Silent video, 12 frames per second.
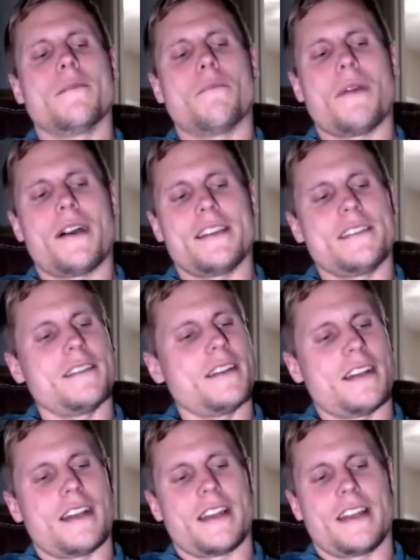But
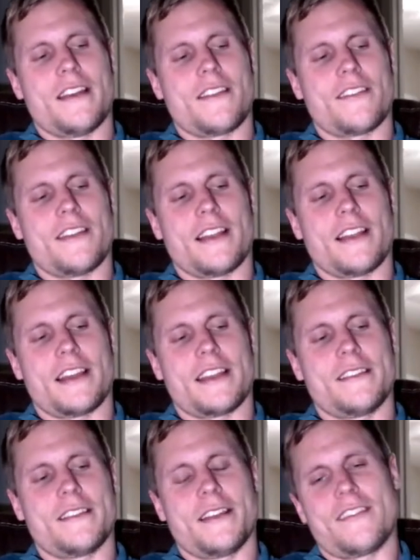it doesn't
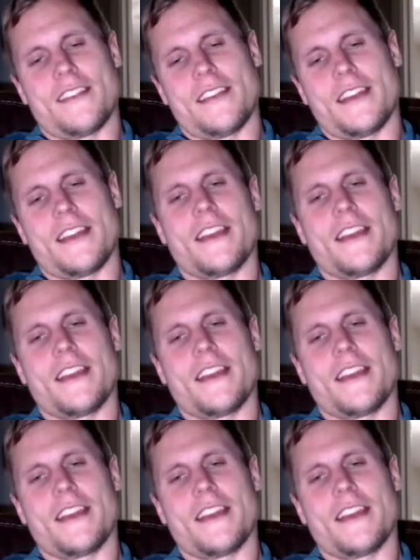it's